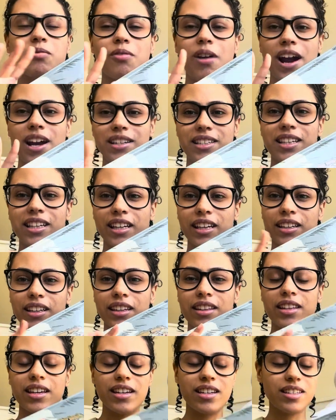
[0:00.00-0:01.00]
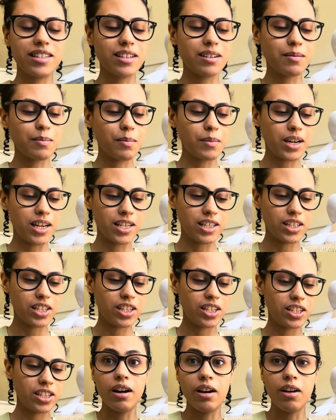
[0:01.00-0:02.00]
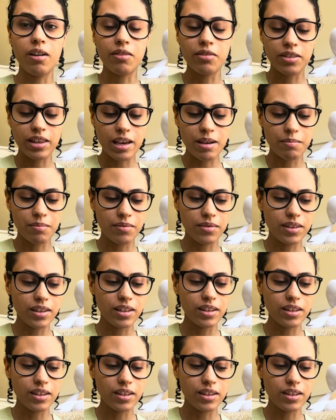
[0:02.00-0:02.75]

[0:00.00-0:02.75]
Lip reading: writing in it. There isn't much of them